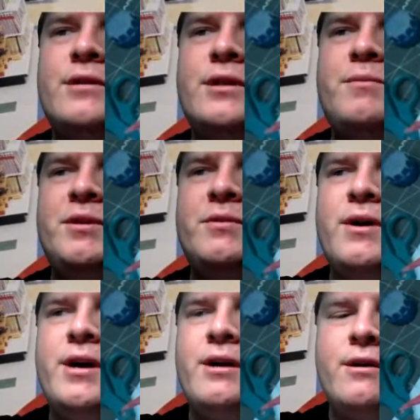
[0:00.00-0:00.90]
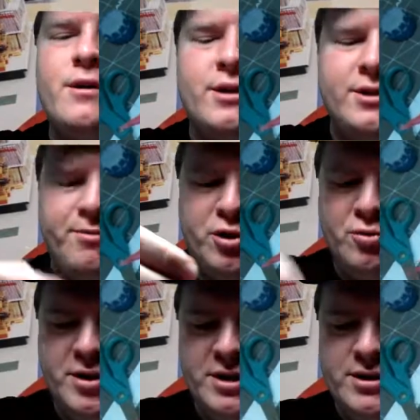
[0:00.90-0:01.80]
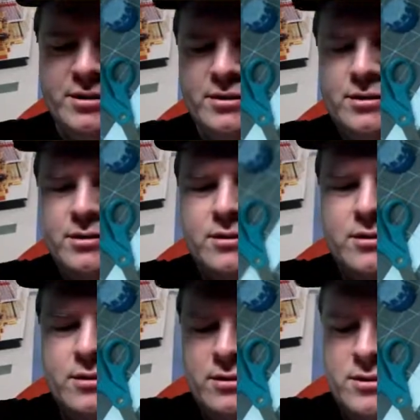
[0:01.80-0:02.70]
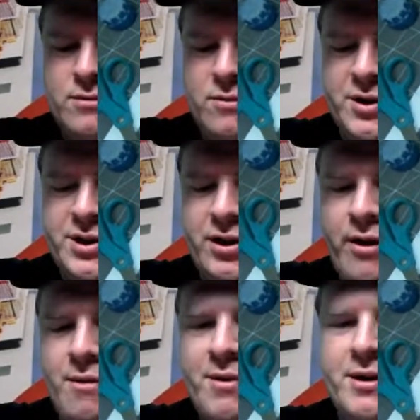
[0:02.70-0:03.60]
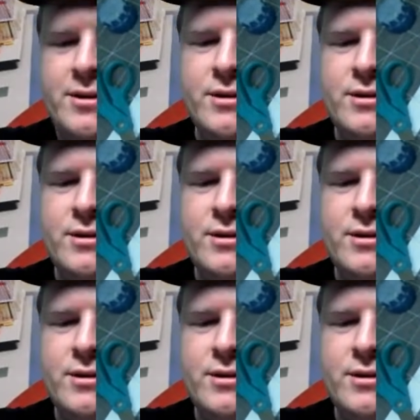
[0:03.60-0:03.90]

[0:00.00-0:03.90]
this piece right here. It's a blue piece. It wasn't a gray piece.